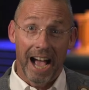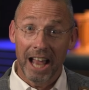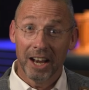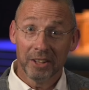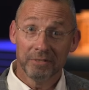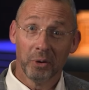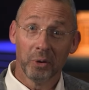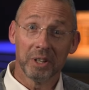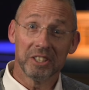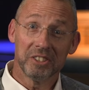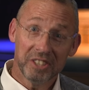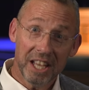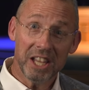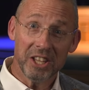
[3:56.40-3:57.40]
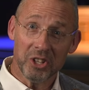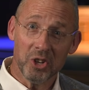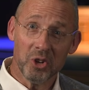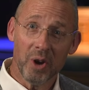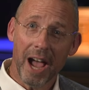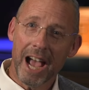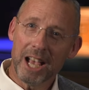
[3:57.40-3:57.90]
I look forward to seeing
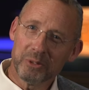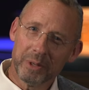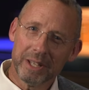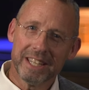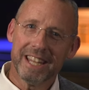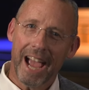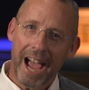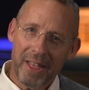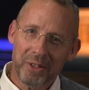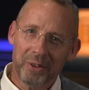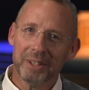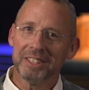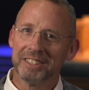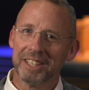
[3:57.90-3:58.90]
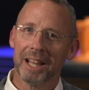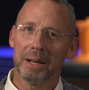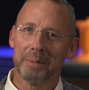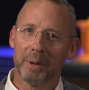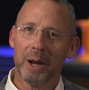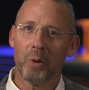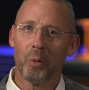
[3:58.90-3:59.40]
you as we gather to
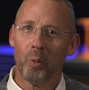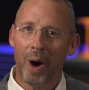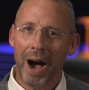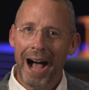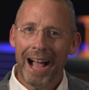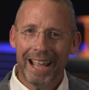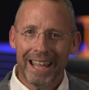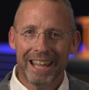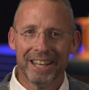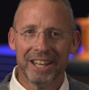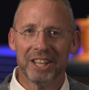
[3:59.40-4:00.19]
celebrate why it